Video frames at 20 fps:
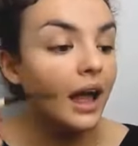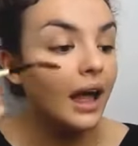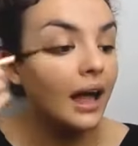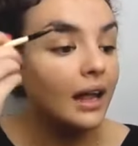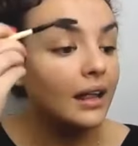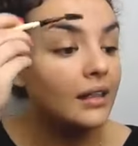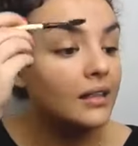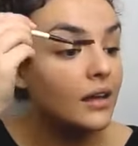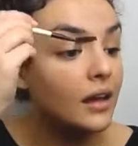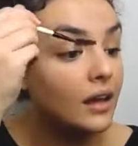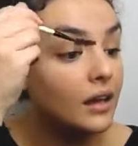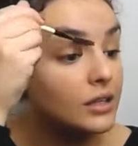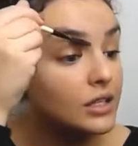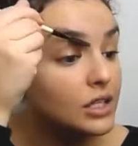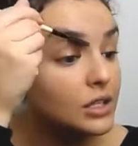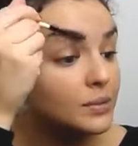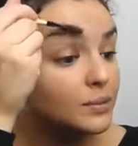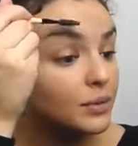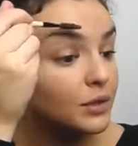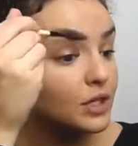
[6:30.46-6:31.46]
And I
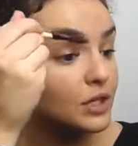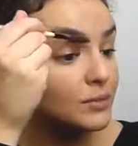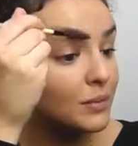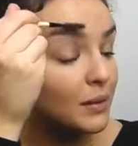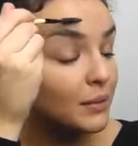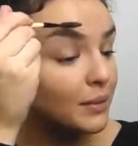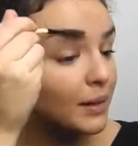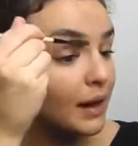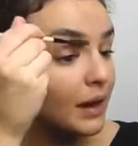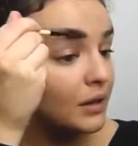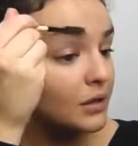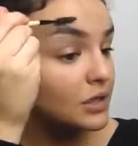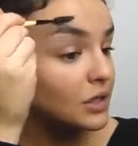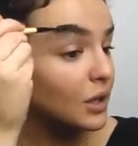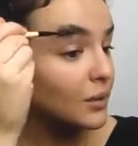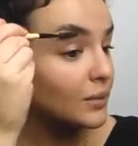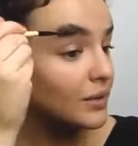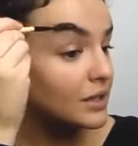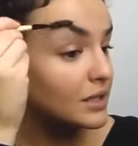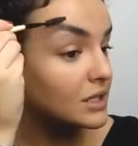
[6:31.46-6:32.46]
just brush my
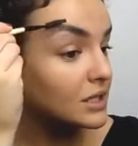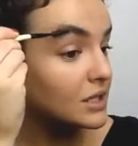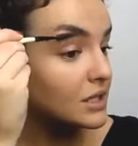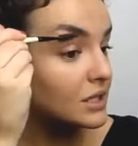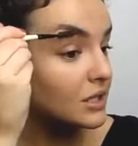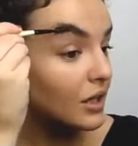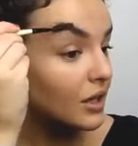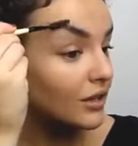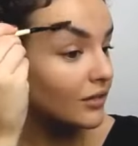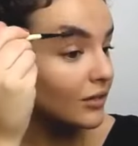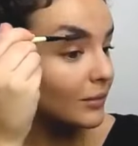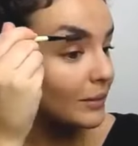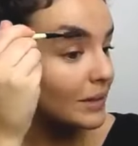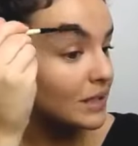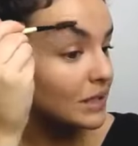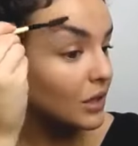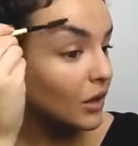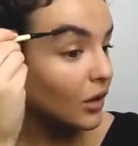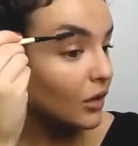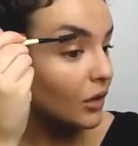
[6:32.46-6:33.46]
brows up. This is just kind of a
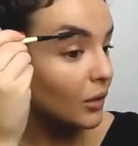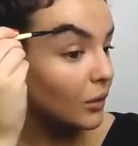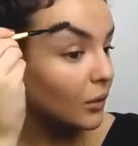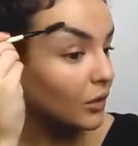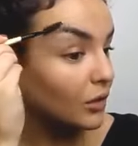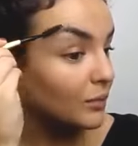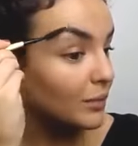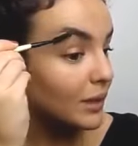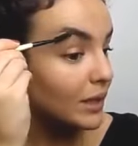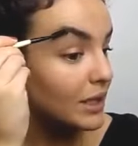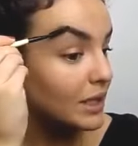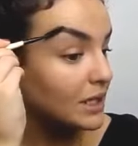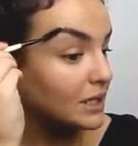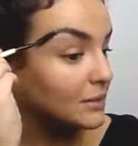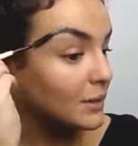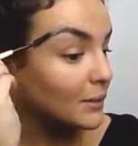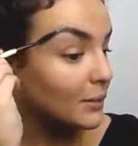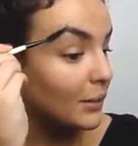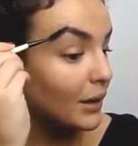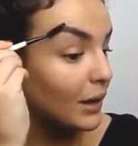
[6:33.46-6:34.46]
mascara one
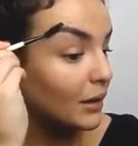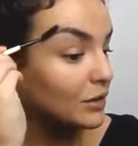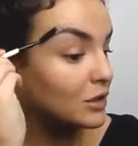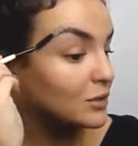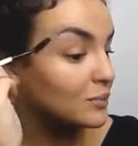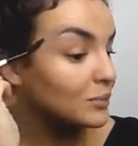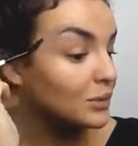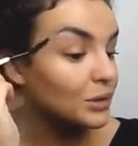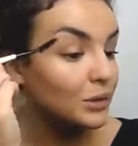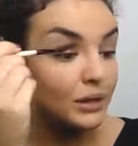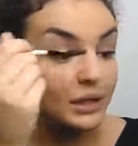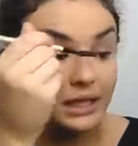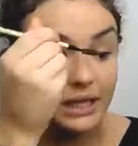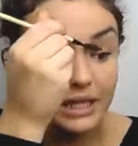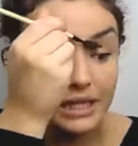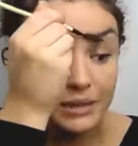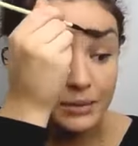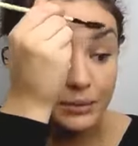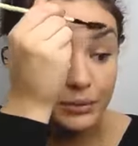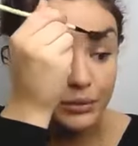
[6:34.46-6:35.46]
because my brow
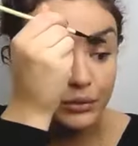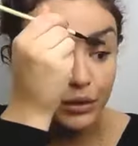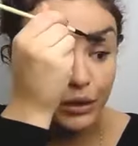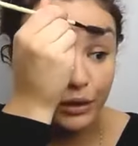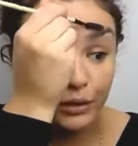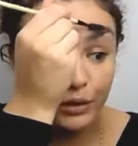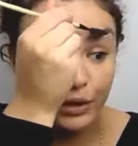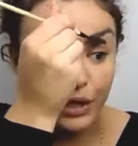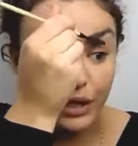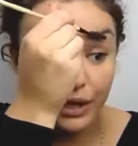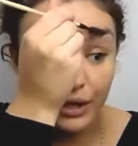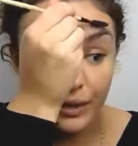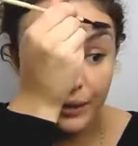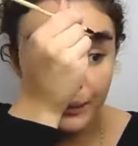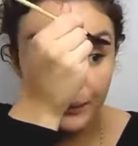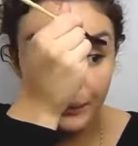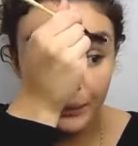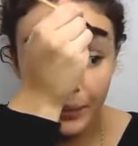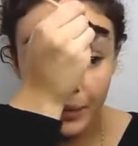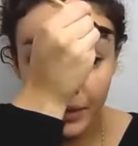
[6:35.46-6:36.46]
spoolie is
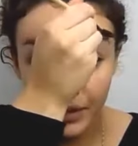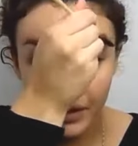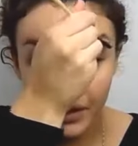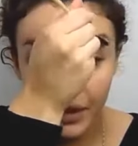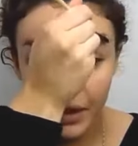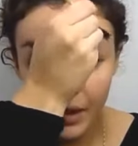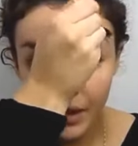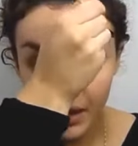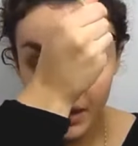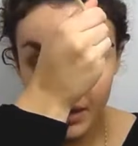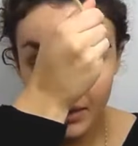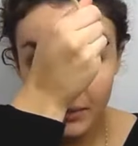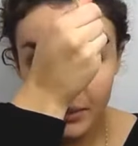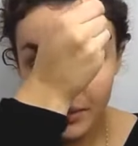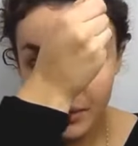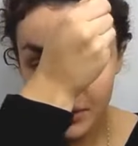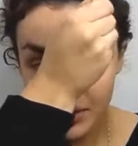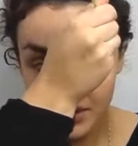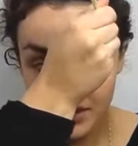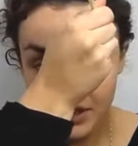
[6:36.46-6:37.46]
broken.
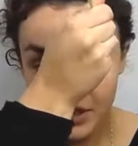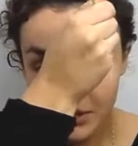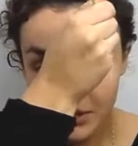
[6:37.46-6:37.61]
But